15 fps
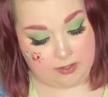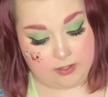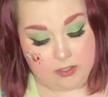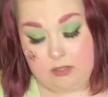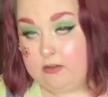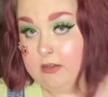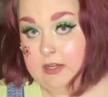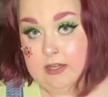You
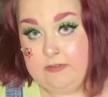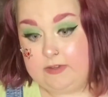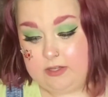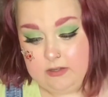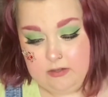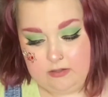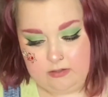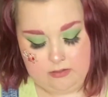could
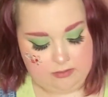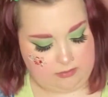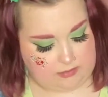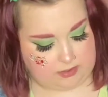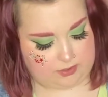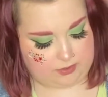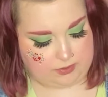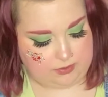even
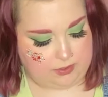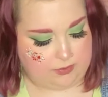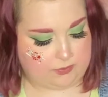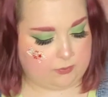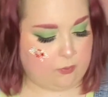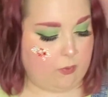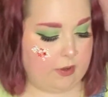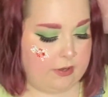just use
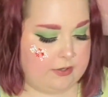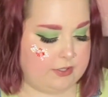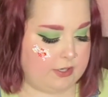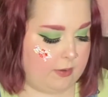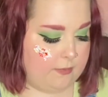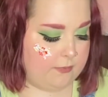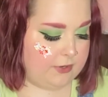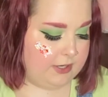one
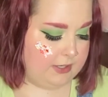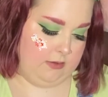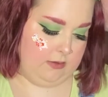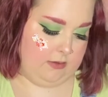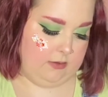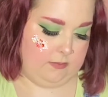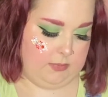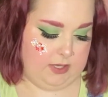jump ring
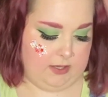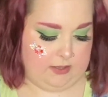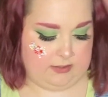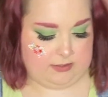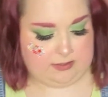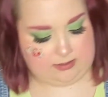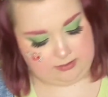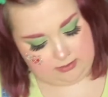
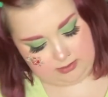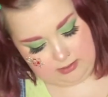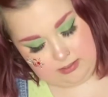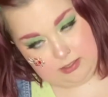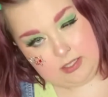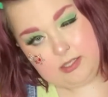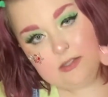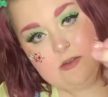because
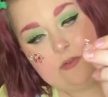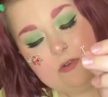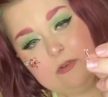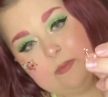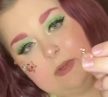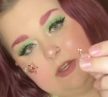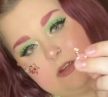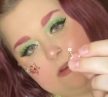these don't
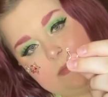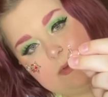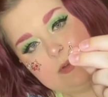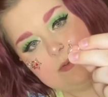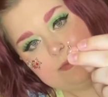open up.